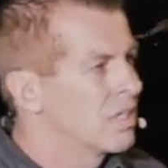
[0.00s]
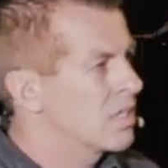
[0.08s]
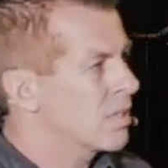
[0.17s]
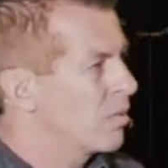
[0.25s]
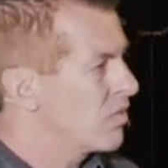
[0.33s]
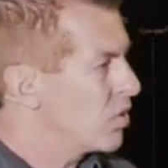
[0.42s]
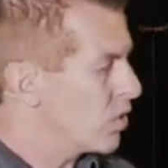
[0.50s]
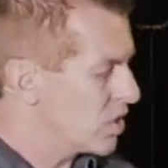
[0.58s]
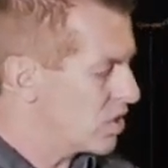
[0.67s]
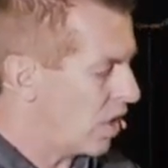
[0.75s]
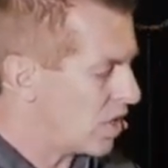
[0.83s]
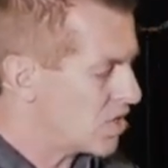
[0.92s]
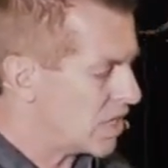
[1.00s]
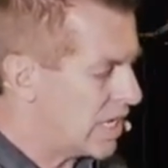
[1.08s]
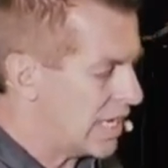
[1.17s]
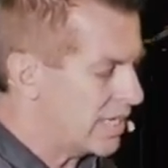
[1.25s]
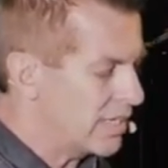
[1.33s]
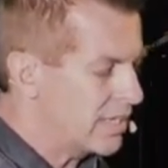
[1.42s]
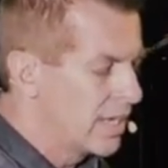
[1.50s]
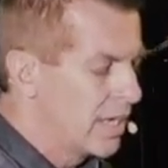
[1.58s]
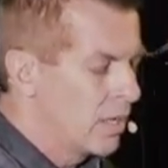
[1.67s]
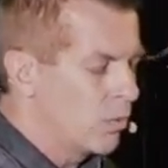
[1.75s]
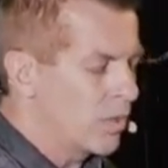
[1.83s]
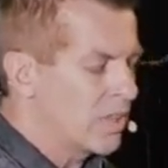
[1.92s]
Some of you are intoxicated
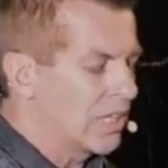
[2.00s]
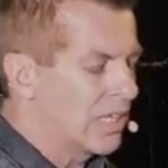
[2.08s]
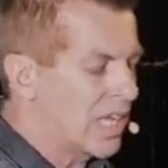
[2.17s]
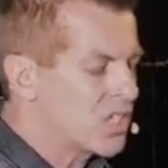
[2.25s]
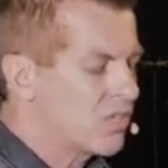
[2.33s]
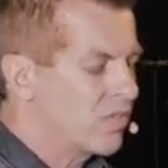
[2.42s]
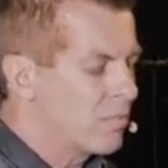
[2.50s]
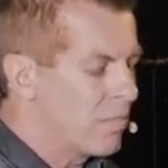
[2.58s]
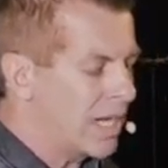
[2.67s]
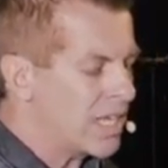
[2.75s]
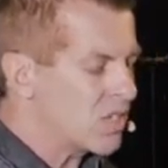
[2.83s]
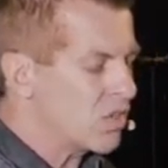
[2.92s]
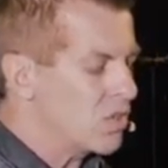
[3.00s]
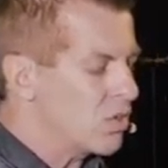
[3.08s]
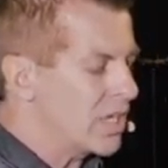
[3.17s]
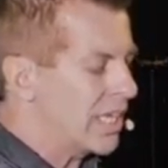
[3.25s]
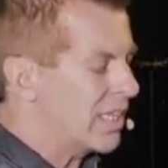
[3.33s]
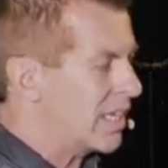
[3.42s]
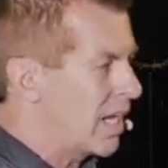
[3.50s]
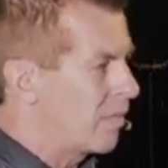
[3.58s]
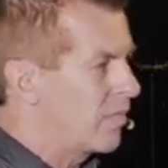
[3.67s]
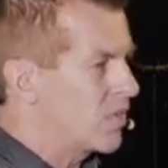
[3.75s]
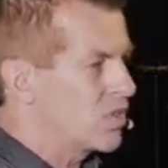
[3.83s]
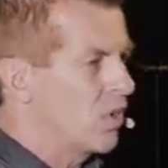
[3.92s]
with the lust for money so you can get the
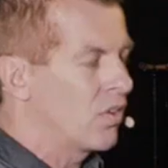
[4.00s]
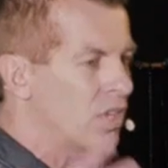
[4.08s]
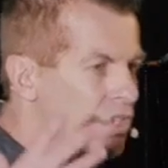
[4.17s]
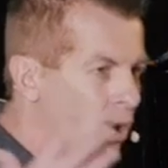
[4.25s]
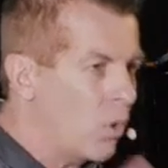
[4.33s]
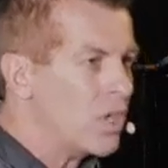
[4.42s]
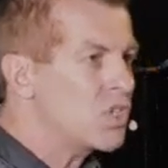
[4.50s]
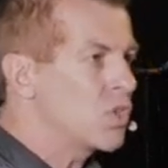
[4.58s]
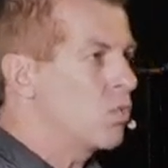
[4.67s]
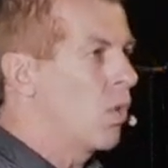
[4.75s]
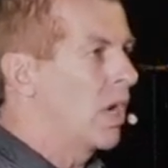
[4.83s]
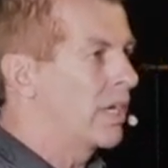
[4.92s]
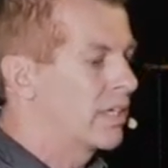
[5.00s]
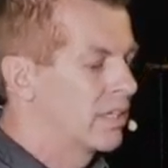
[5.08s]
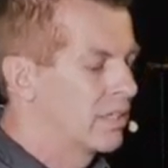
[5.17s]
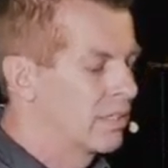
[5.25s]
comforts and all the toys you want.